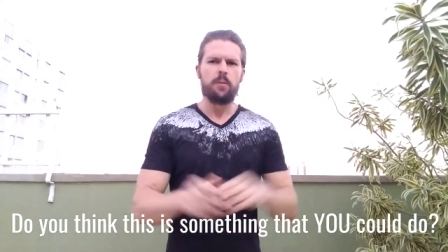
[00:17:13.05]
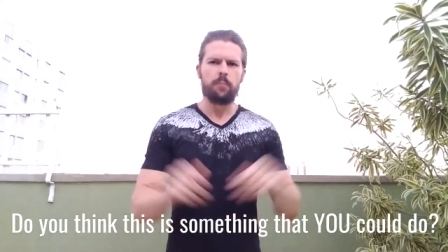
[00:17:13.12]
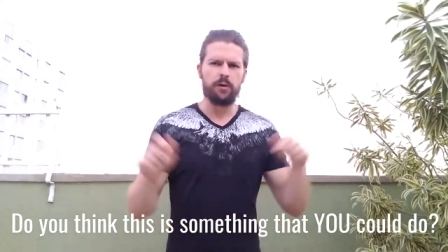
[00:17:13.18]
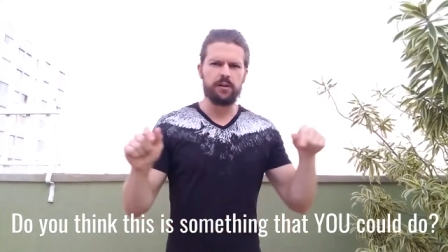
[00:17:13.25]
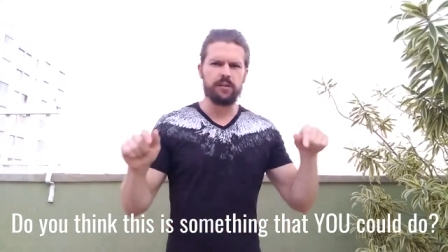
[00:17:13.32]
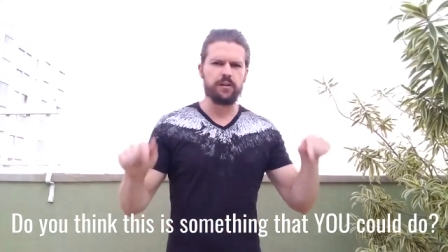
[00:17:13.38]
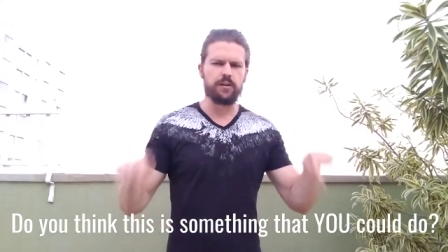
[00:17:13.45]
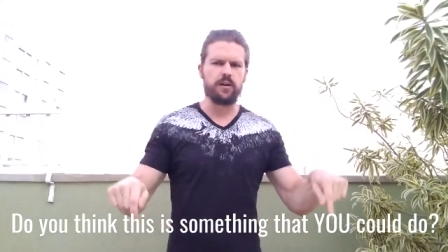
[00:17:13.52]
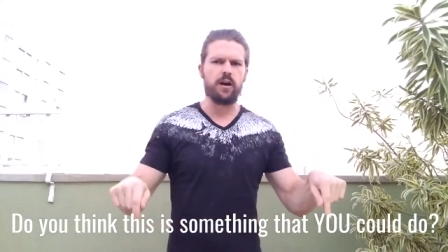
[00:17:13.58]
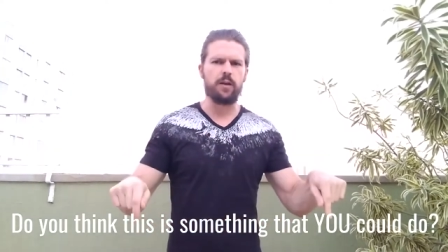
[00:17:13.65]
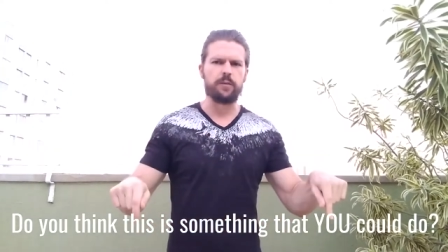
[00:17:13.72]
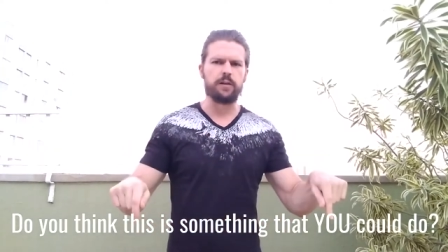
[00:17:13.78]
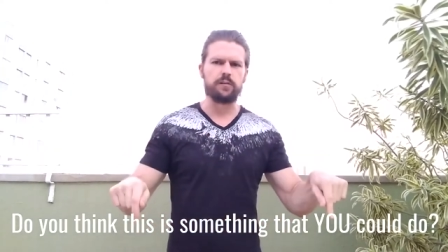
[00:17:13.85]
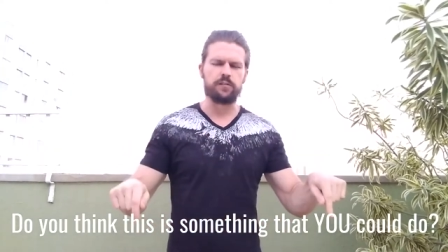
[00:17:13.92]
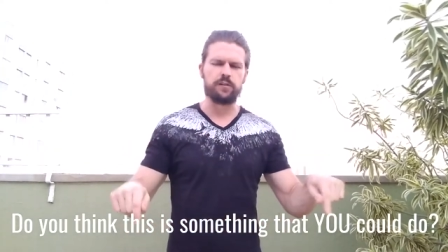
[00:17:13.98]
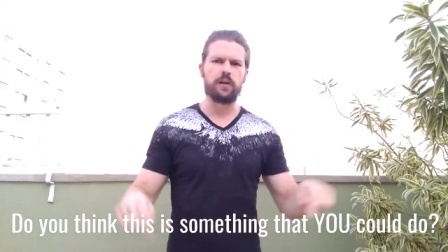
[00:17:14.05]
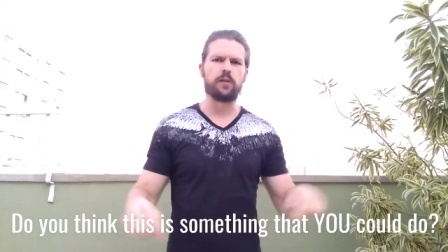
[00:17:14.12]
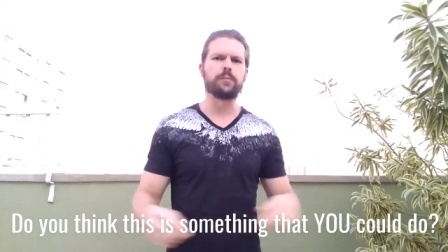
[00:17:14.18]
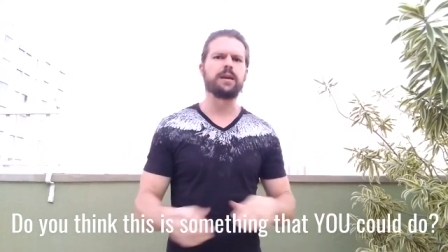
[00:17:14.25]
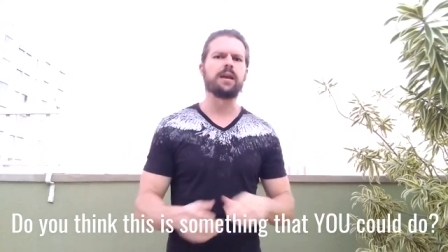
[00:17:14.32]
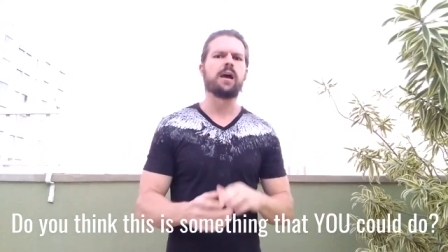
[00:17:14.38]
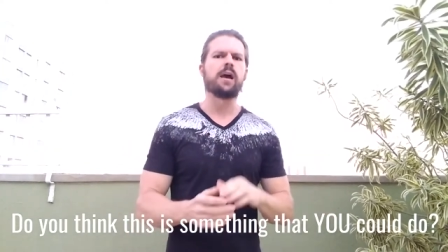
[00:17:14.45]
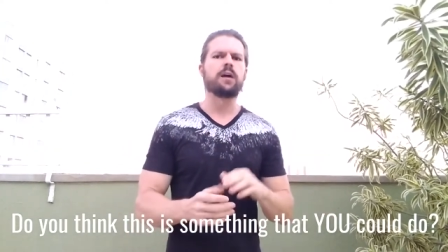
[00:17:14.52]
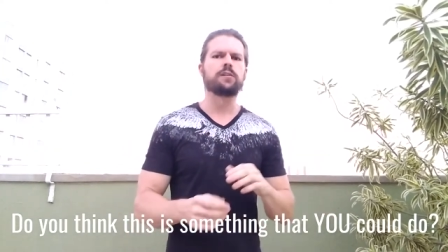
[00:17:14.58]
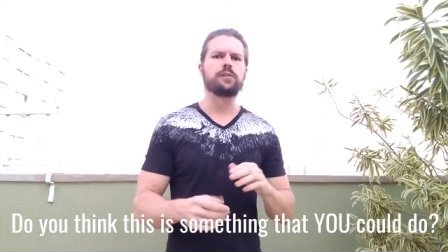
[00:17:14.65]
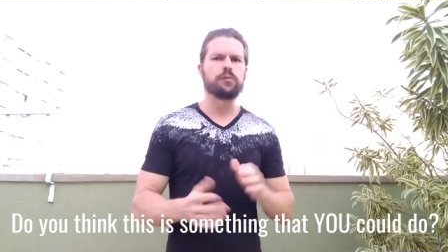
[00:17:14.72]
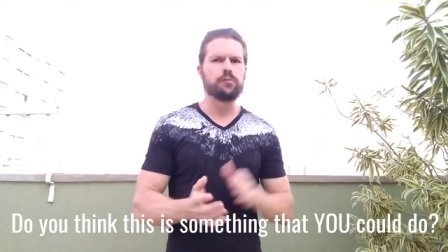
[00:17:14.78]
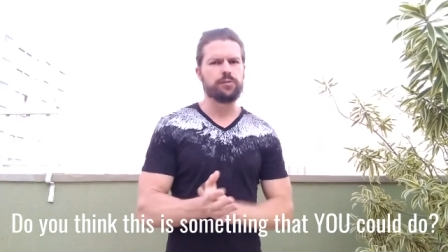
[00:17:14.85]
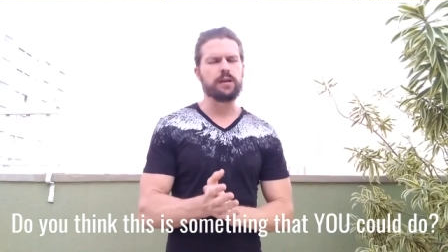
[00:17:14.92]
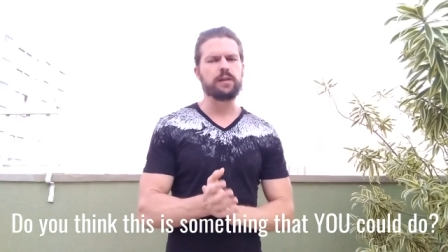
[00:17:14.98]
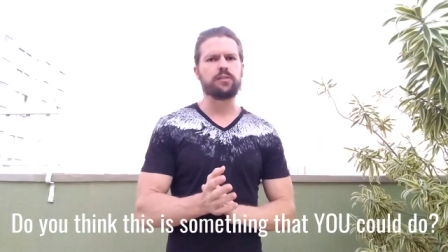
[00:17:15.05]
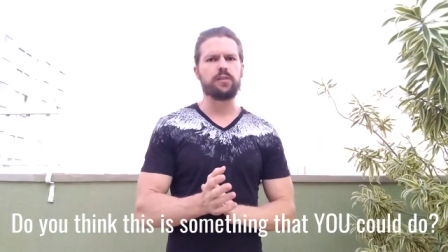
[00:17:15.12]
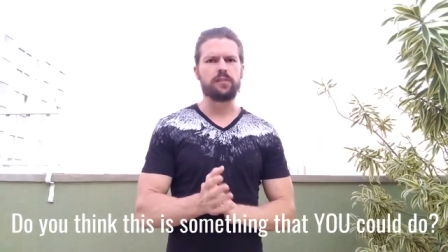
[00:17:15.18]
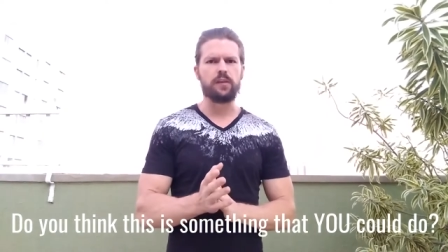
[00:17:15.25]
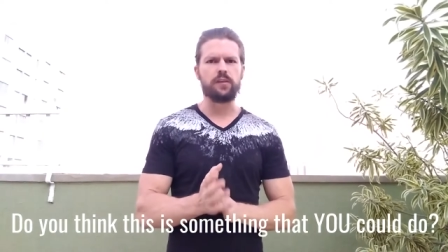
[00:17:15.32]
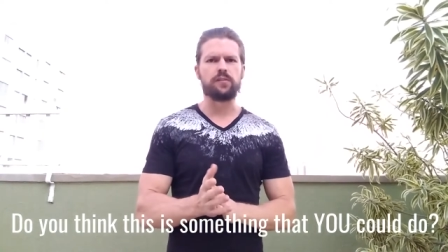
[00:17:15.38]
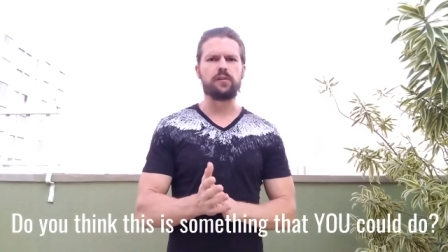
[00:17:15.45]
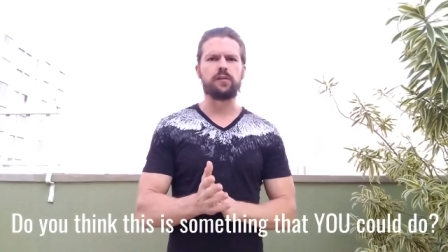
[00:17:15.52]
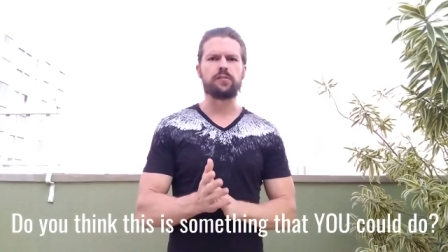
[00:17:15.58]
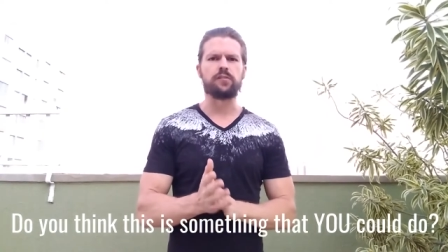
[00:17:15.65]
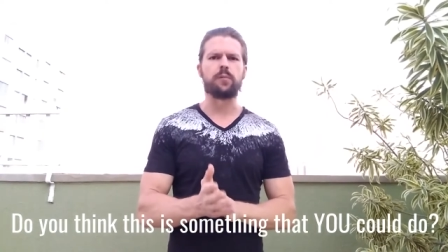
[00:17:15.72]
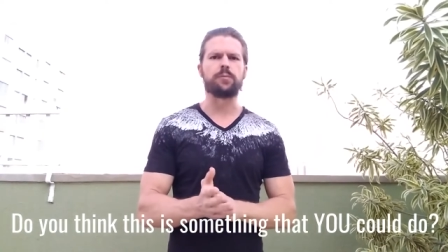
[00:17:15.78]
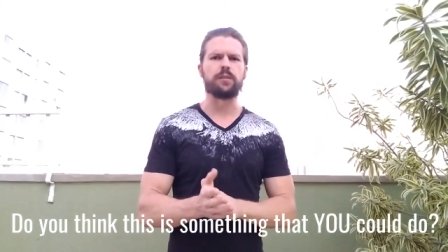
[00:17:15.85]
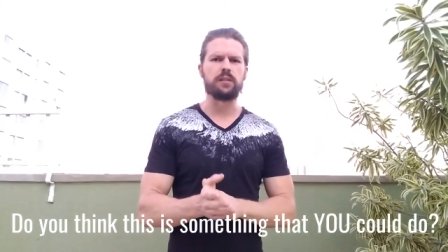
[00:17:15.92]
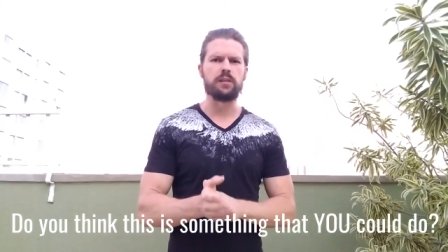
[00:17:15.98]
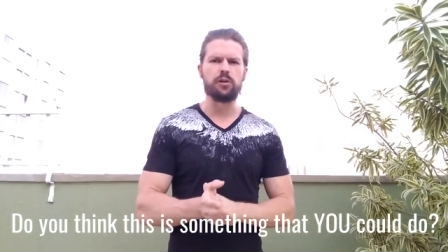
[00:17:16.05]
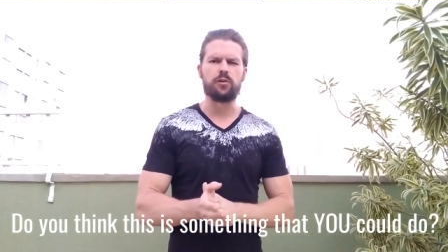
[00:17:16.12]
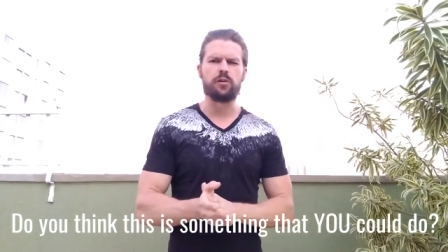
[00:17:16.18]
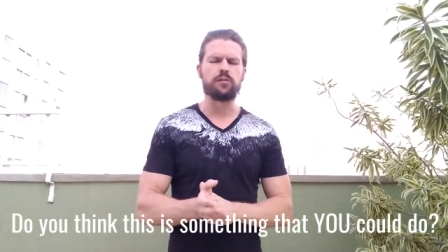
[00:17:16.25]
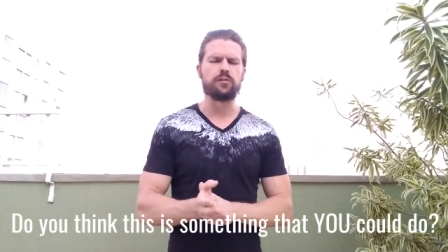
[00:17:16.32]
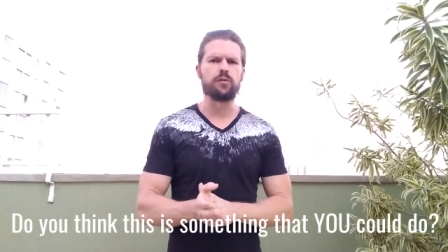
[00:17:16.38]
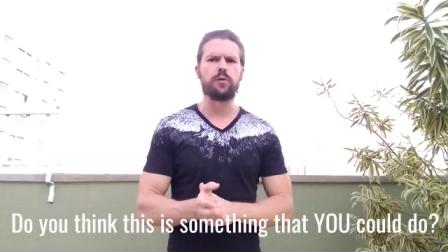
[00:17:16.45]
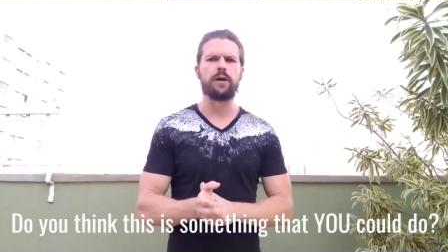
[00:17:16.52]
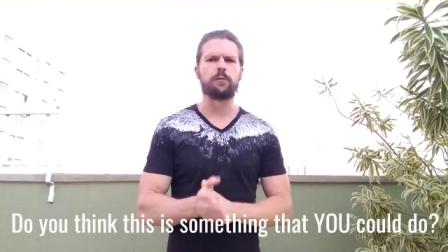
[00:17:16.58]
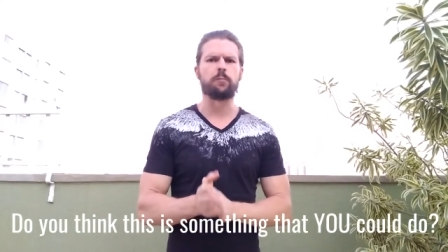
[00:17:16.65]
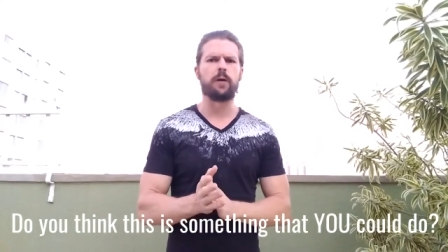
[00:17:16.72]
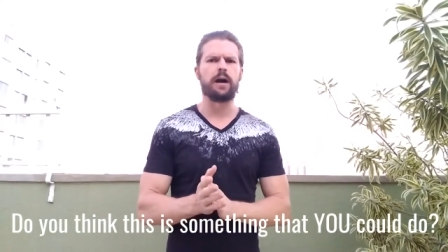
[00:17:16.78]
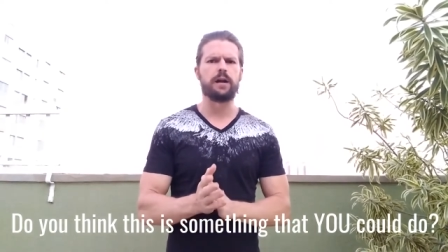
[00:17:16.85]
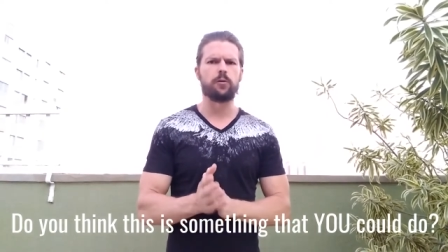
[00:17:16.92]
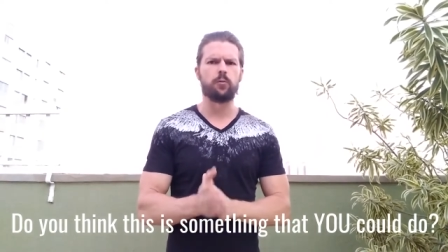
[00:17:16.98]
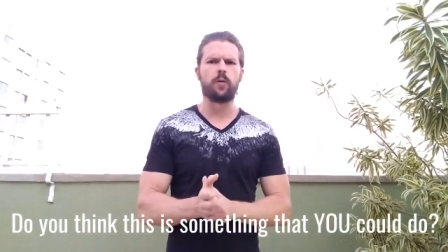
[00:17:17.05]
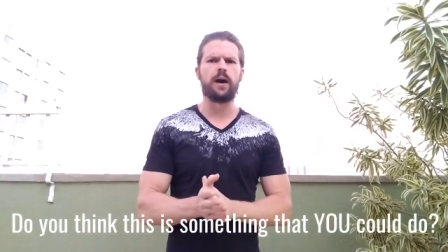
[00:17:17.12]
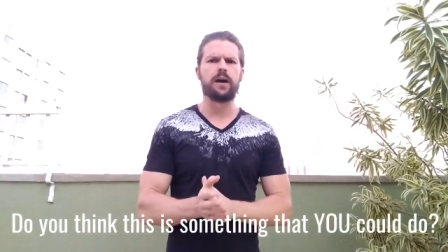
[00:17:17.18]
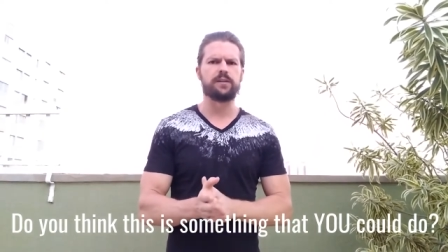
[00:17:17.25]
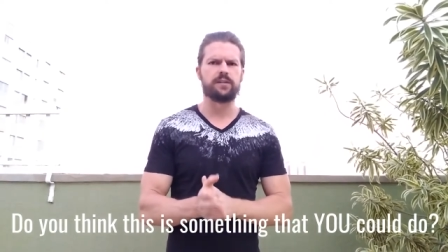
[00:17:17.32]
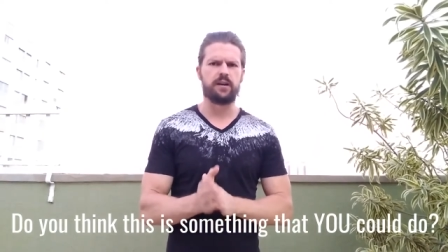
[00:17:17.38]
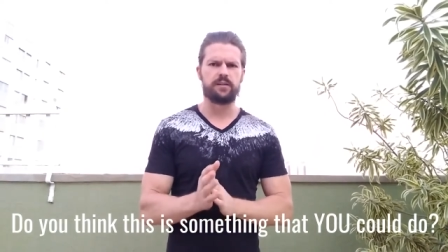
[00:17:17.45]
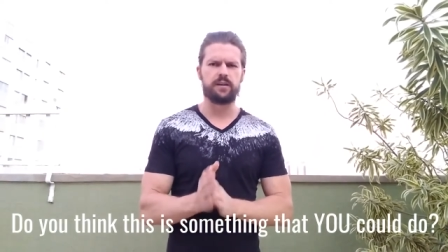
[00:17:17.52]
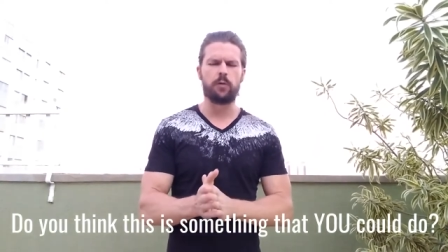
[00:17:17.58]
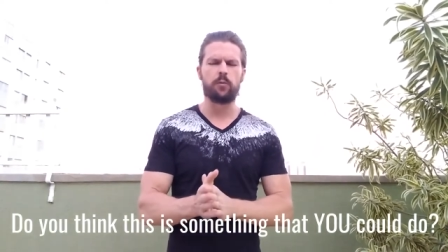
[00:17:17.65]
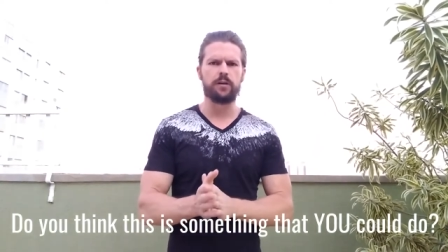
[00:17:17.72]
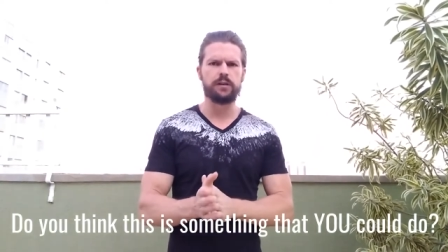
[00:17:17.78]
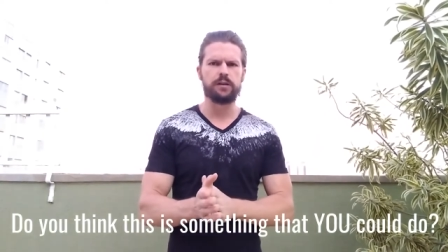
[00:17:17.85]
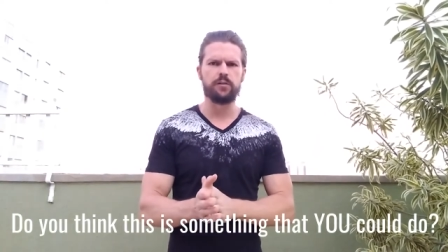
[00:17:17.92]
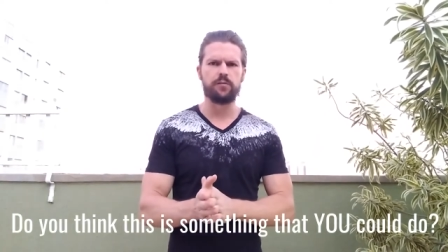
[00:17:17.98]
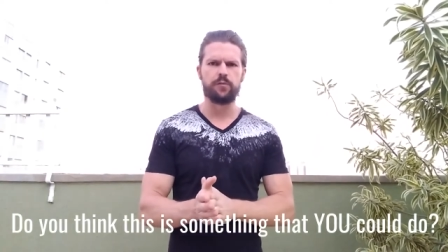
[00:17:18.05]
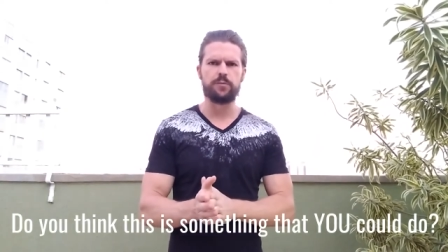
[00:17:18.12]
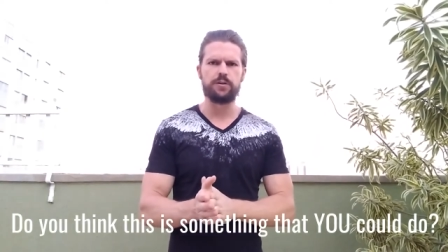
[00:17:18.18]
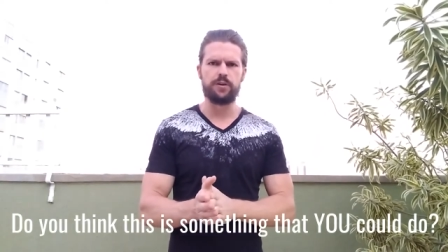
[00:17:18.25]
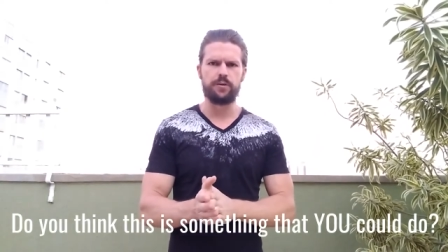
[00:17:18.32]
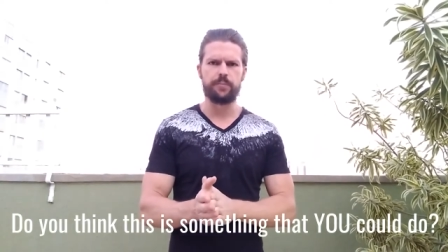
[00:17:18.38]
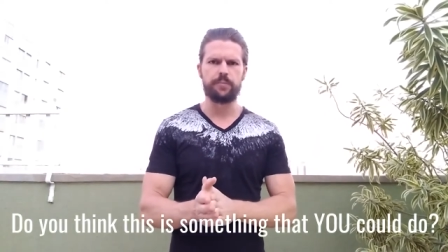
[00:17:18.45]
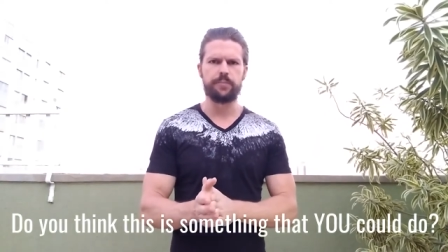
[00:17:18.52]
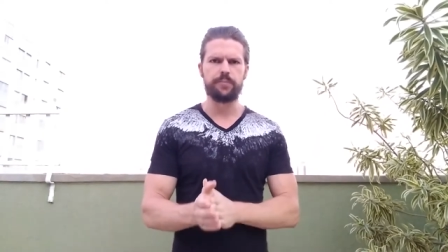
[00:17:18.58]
Put in the comments. Tell me, do you think that this is something that you could do and why or why not? I want to hear from you.